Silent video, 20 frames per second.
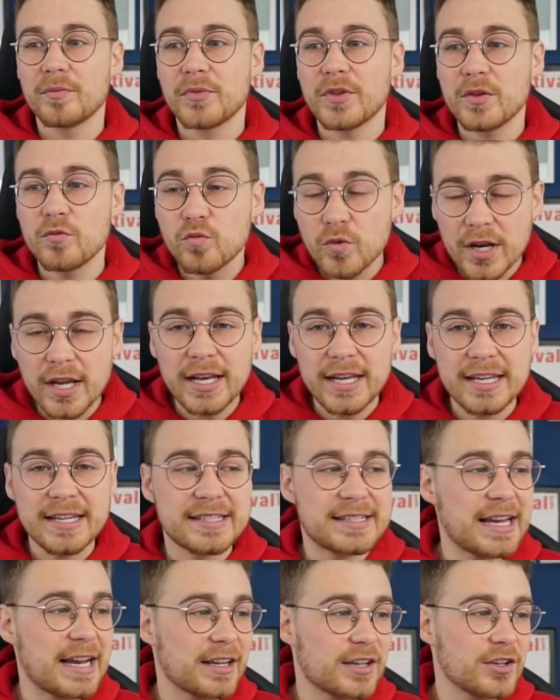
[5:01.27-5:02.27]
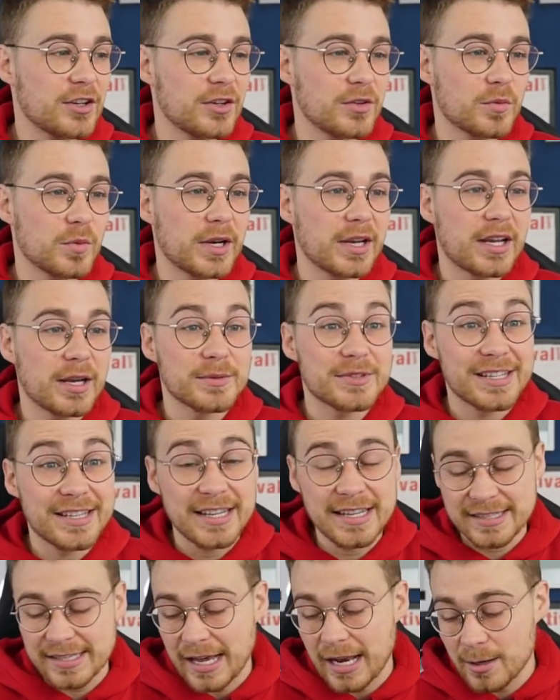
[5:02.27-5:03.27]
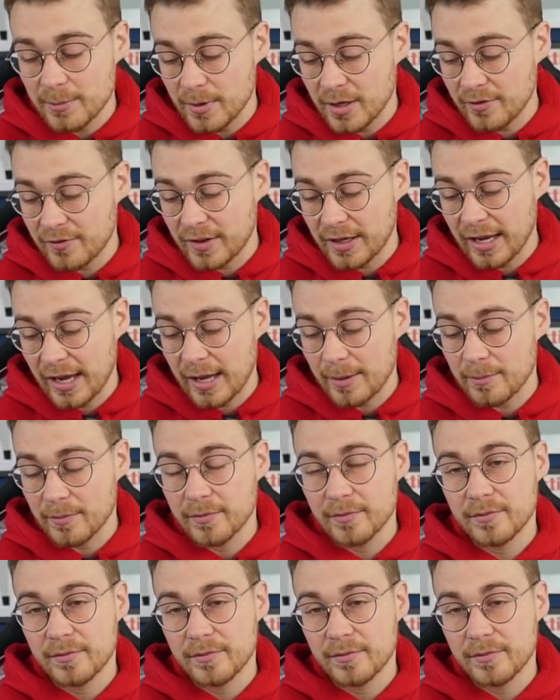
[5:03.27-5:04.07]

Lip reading: He really is that good when it comes to this element of the game.